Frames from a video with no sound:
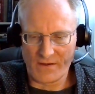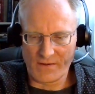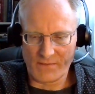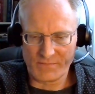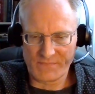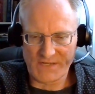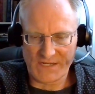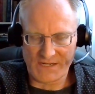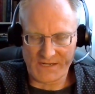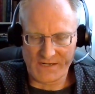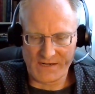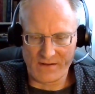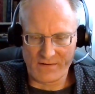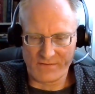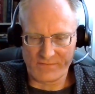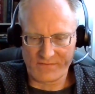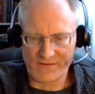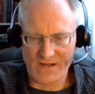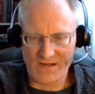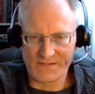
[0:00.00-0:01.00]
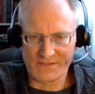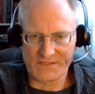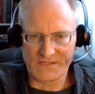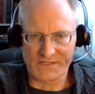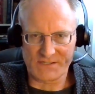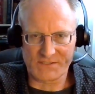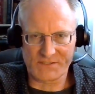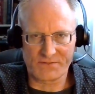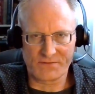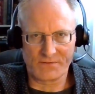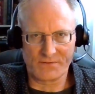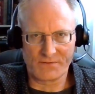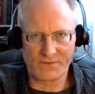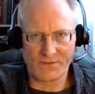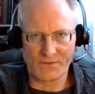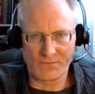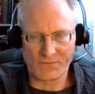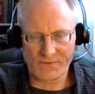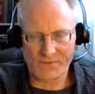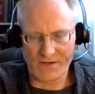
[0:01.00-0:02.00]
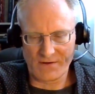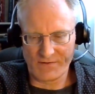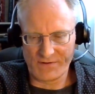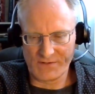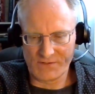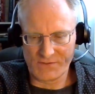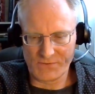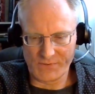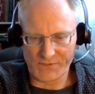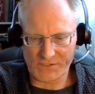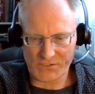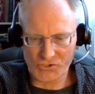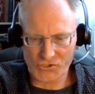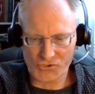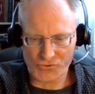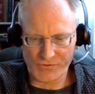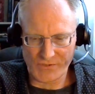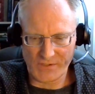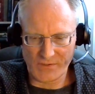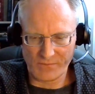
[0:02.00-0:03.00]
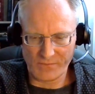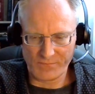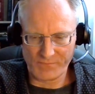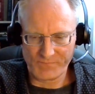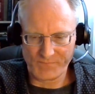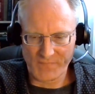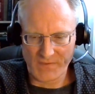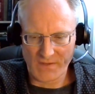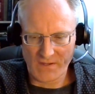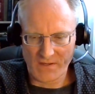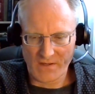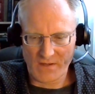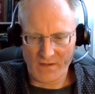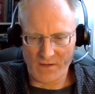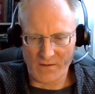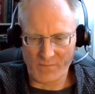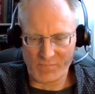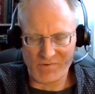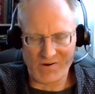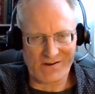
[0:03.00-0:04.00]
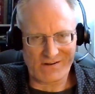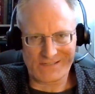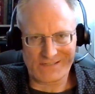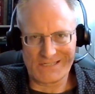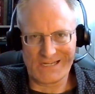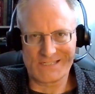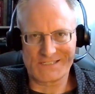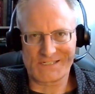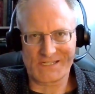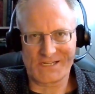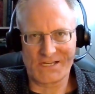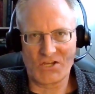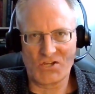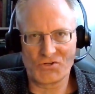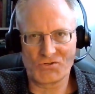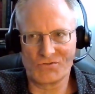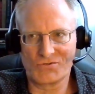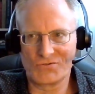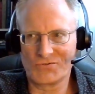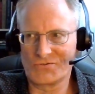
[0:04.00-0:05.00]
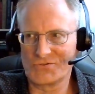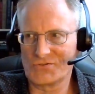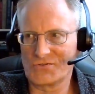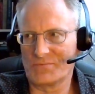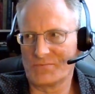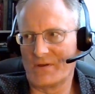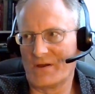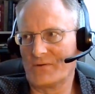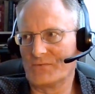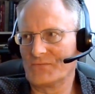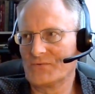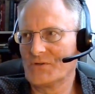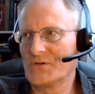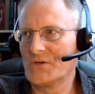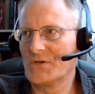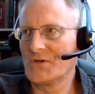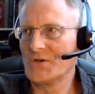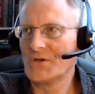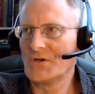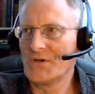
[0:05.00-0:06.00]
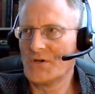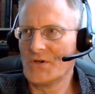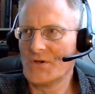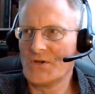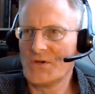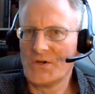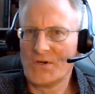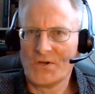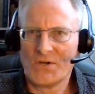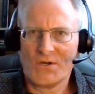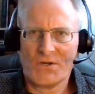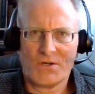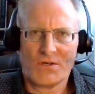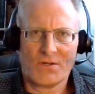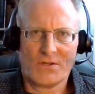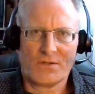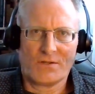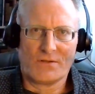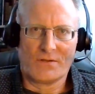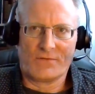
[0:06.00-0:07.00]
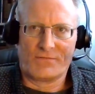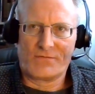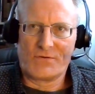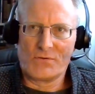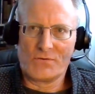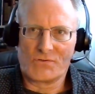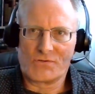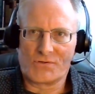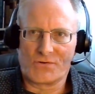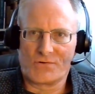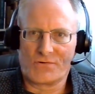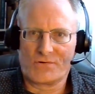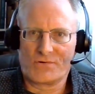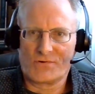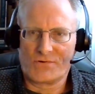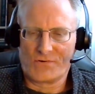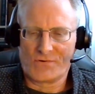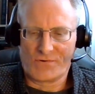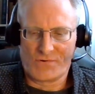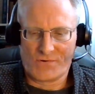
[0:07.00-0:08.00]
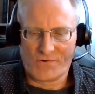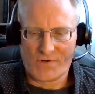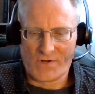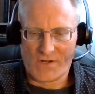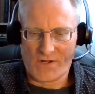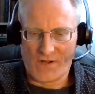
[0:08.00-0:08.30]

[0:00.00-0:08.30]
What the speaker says: taken out of context, carried to an extreme. Prognostications about the future,